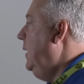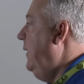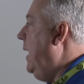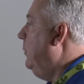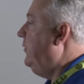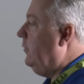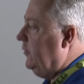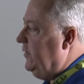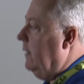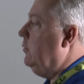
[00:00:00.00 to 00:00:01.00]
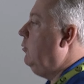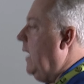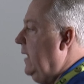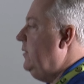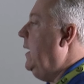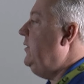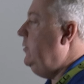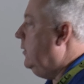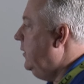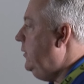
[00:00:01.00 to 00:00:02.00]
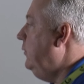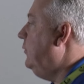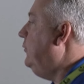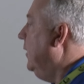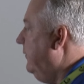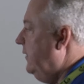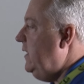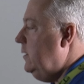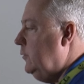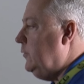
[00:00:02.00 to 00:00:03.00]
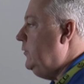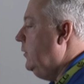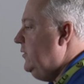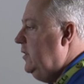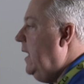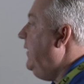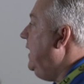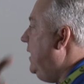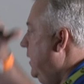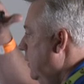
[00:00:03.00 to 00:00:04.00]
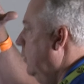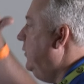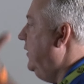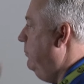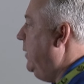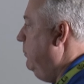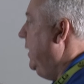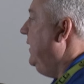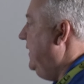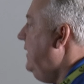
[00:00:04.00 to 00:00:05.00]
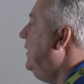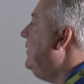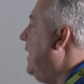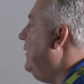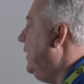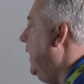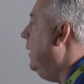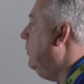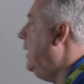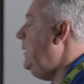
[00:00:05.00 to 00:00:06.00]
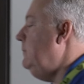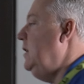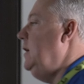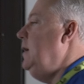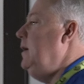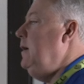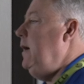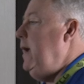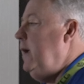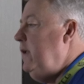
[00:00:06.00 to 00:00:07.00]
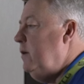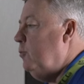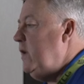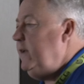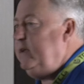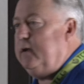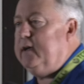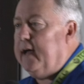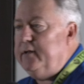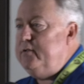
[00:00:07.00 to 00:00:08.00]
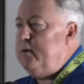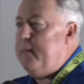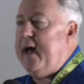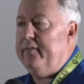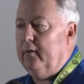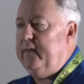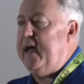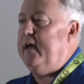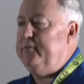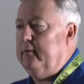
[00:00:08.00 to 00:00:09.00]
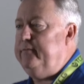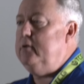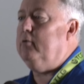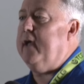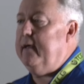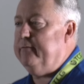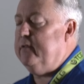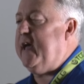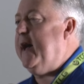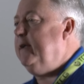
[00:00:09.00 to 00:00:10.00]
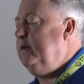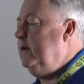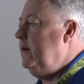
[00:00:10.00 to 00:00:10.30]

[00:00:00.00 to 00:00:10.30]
And that was for several grand. It's about 200 users, 250 users, so nothing huge, but a decent size account, right? And it went, you know, kind of do the math on that, so a few grand for that.